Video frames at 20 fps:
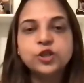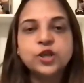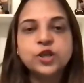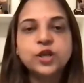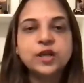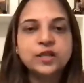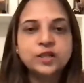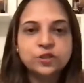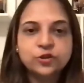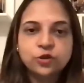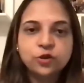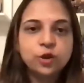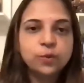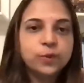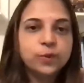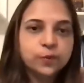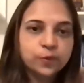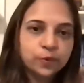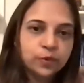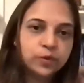and
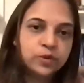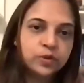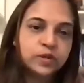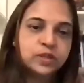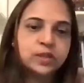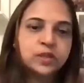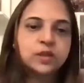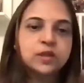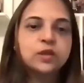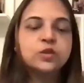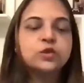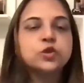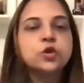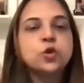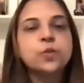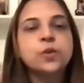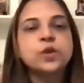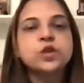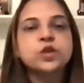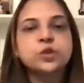astronomy was
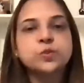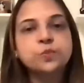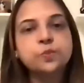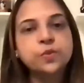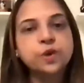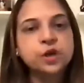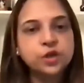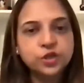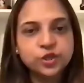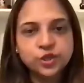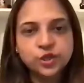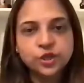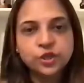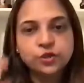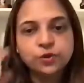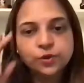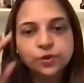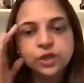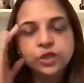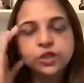so much merged
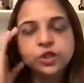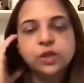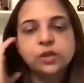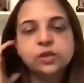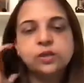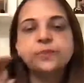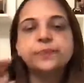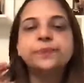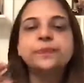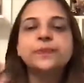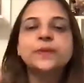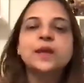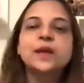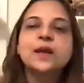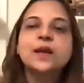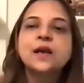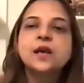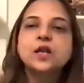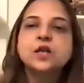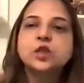into each other.
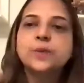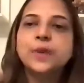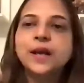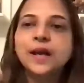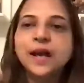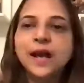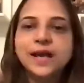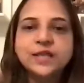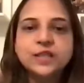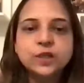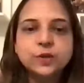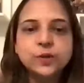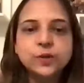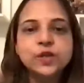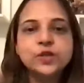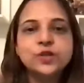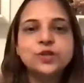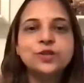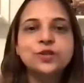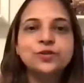So my last
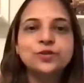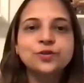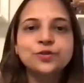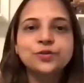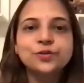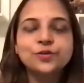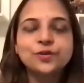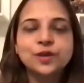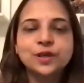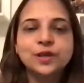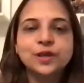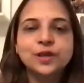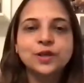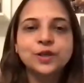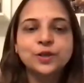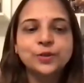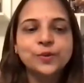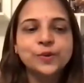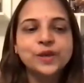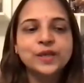question to
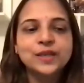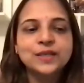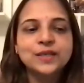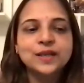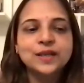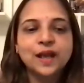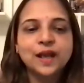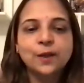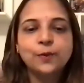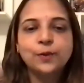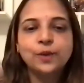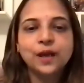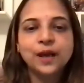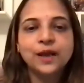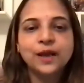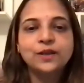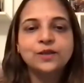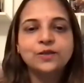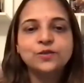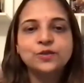you is that I would
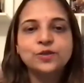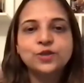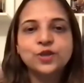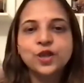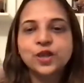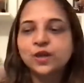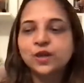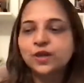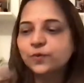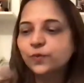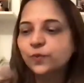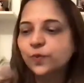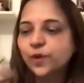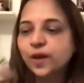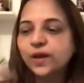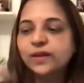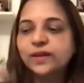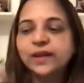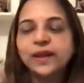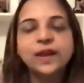like to share
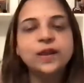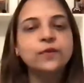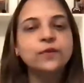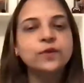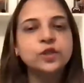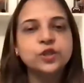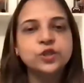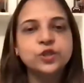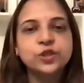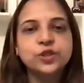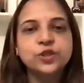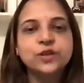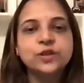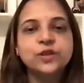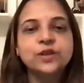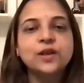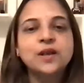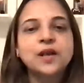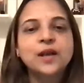one thing which can